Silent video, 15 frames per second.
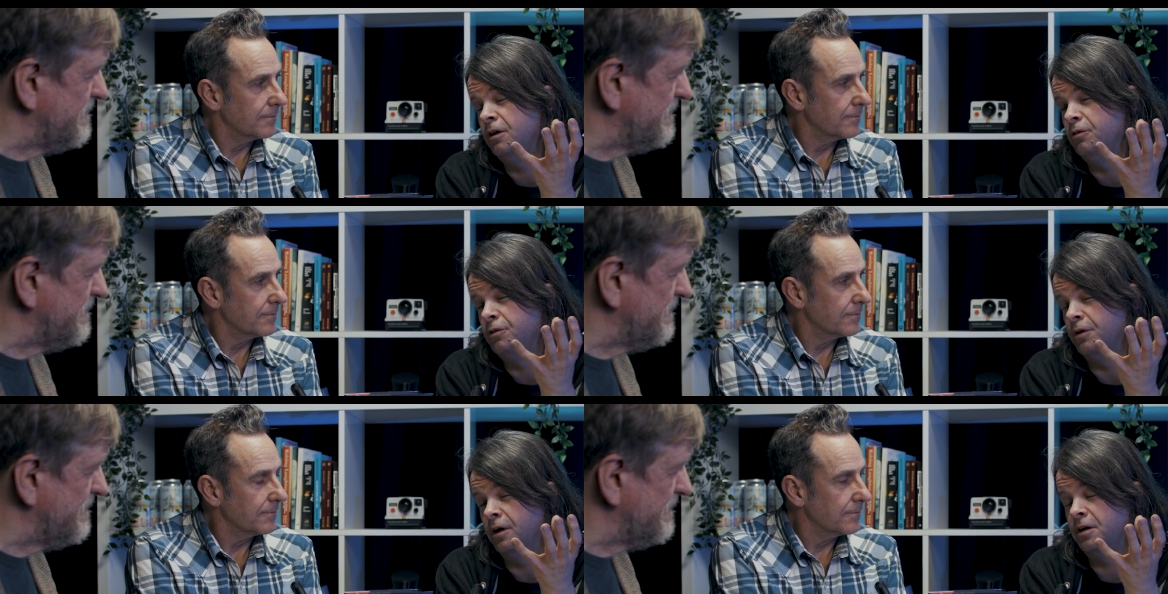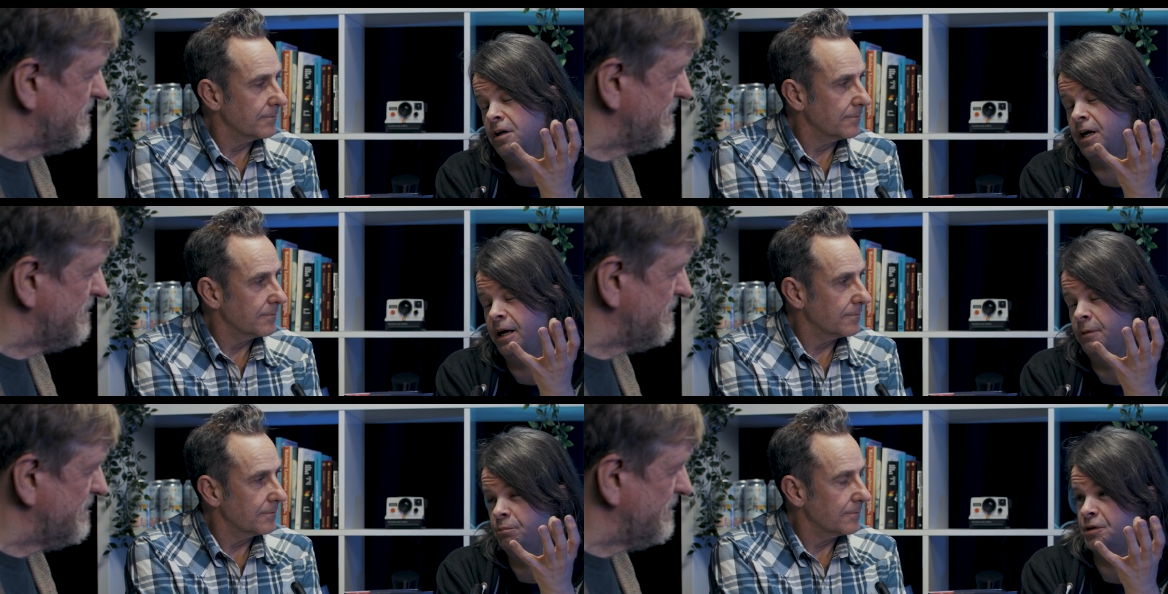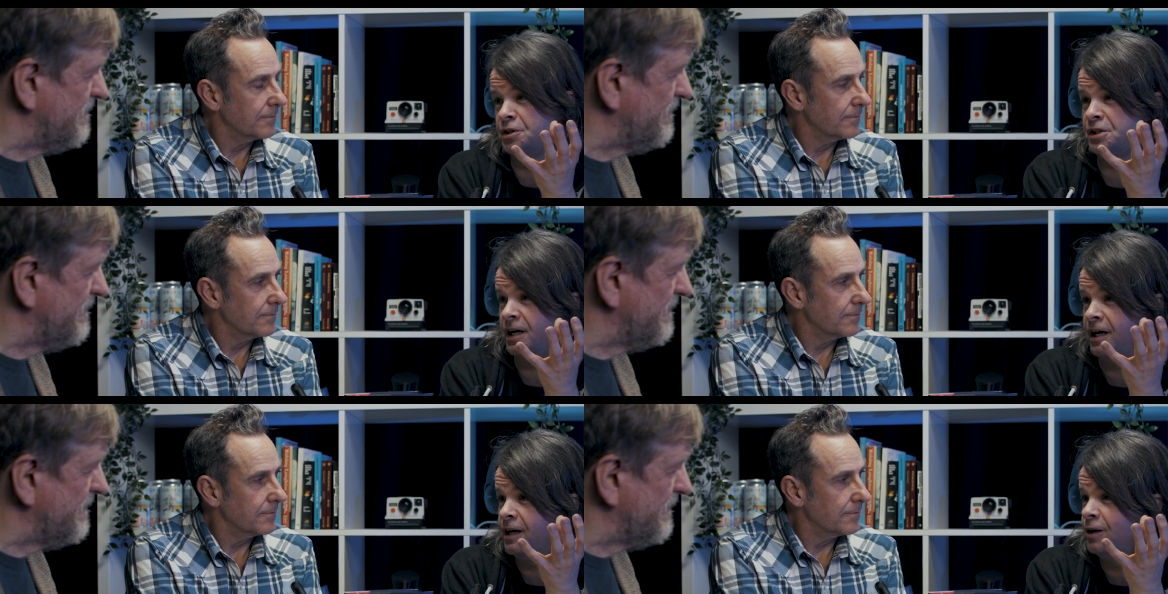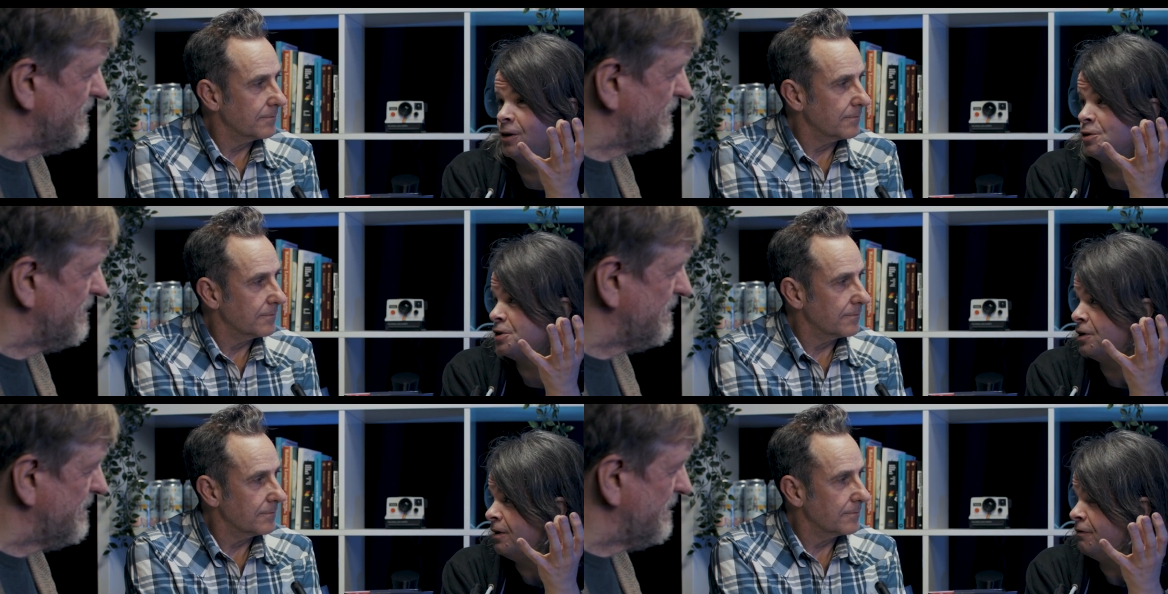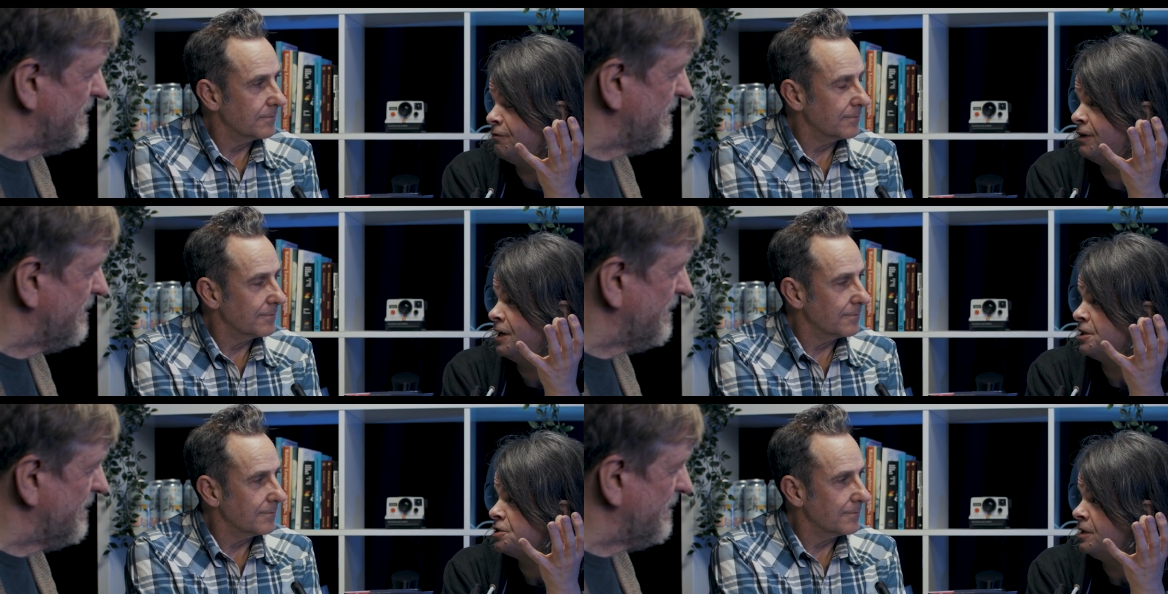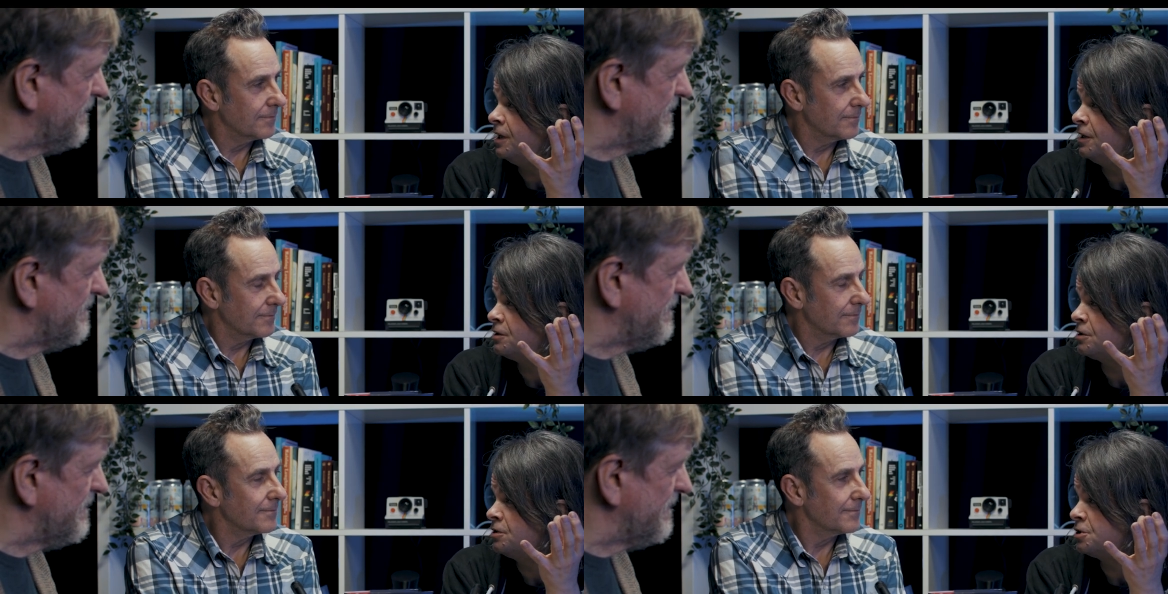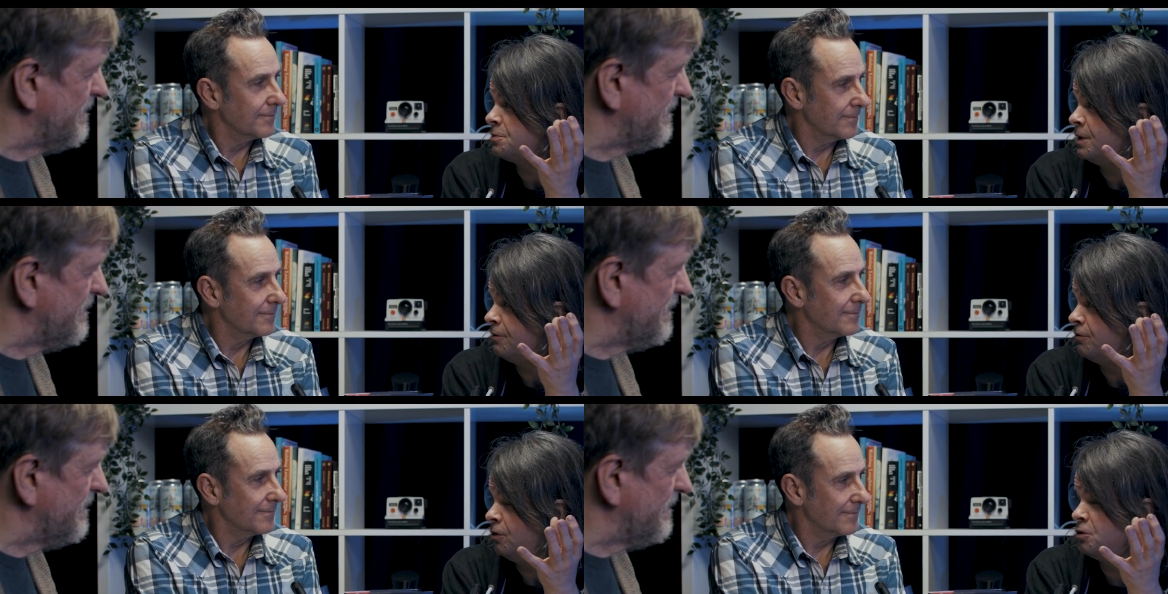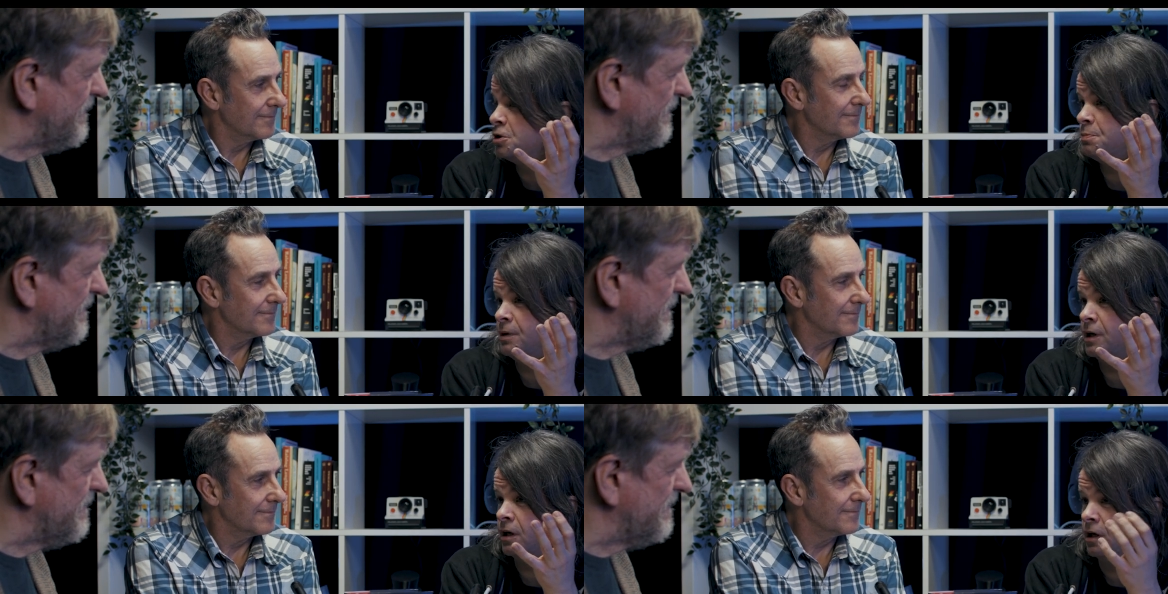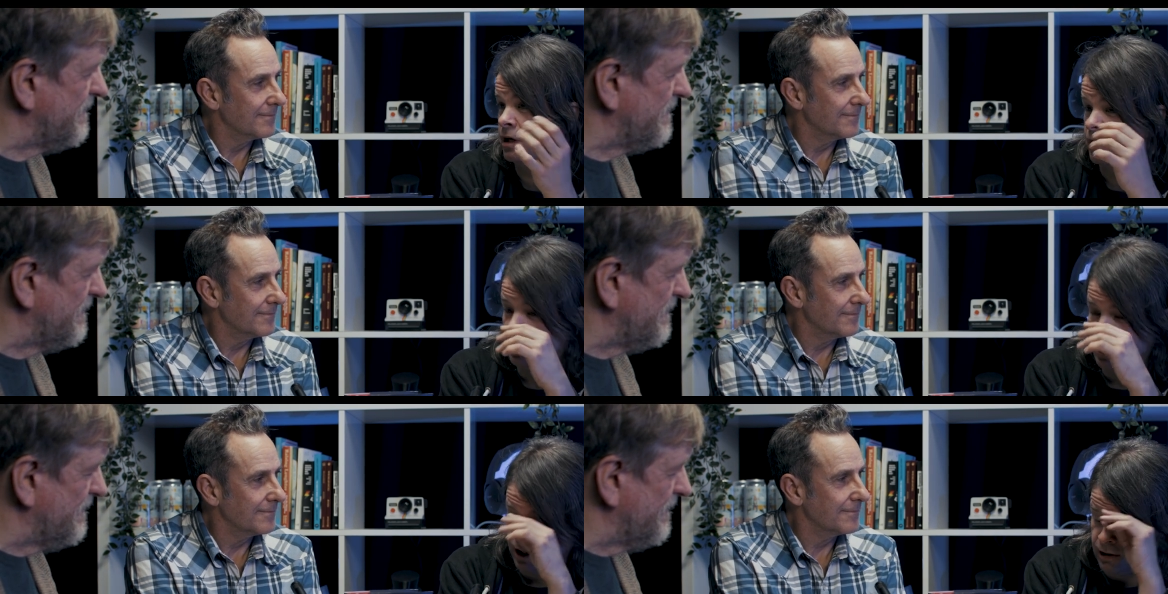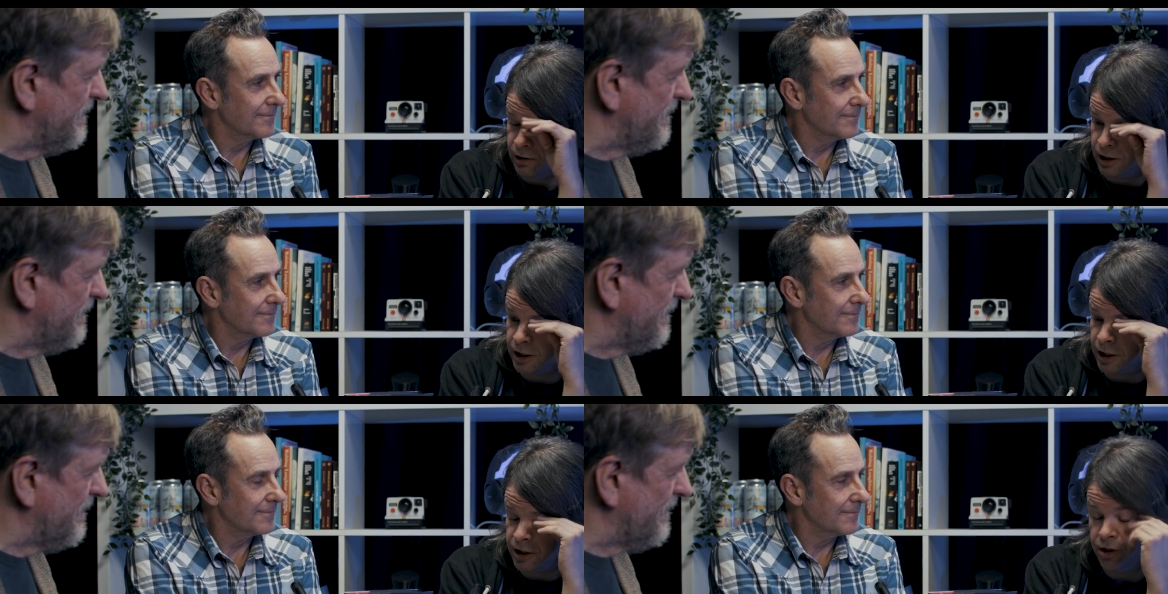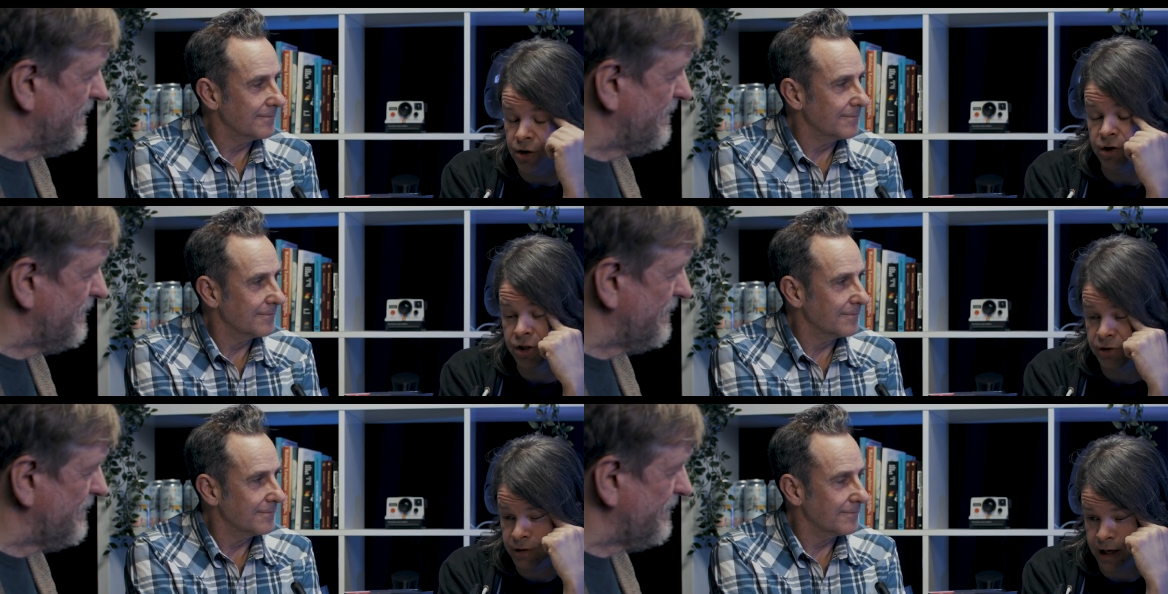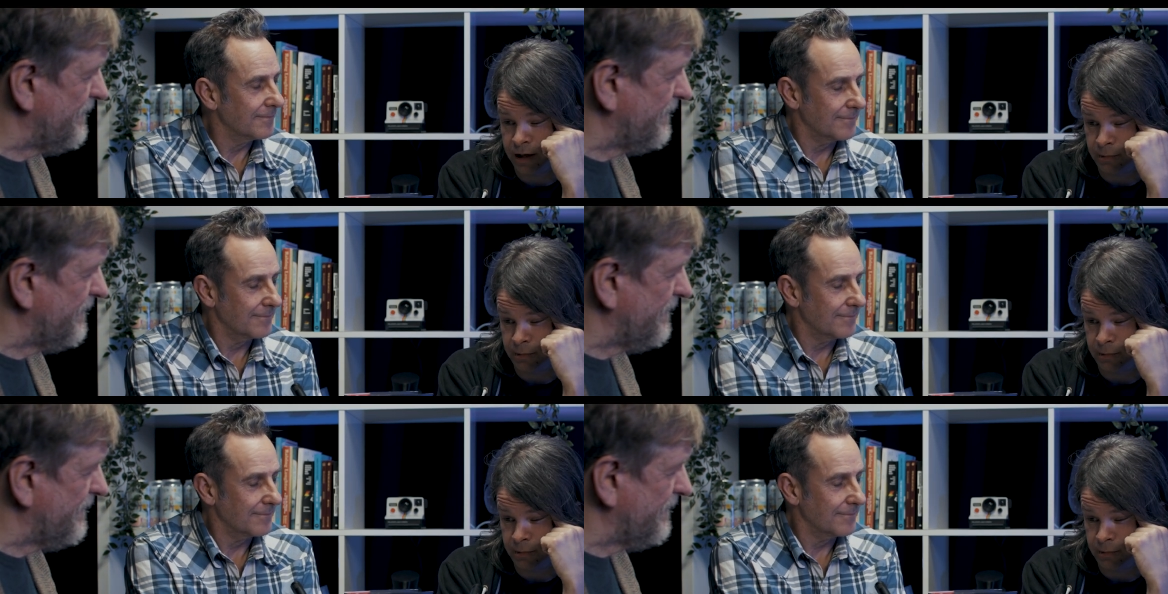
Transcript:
Speaker 1: the impresarios are like fascinating to me. I've always been like a huge fan.